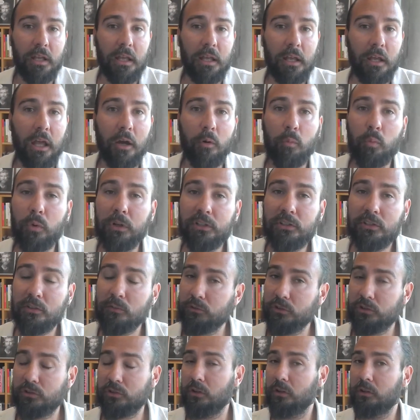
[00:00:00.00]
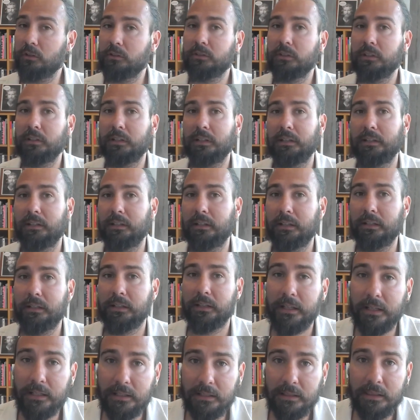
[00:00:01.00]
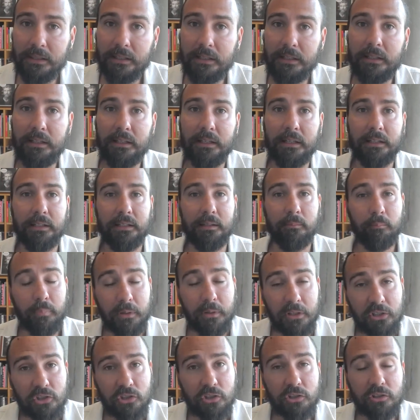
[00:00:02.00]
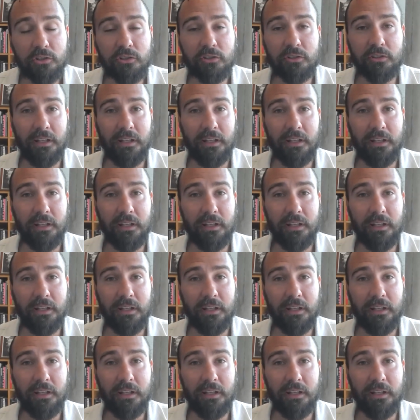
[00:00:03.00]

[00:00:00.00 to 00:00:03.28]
which resulted in a lengthy and ambitious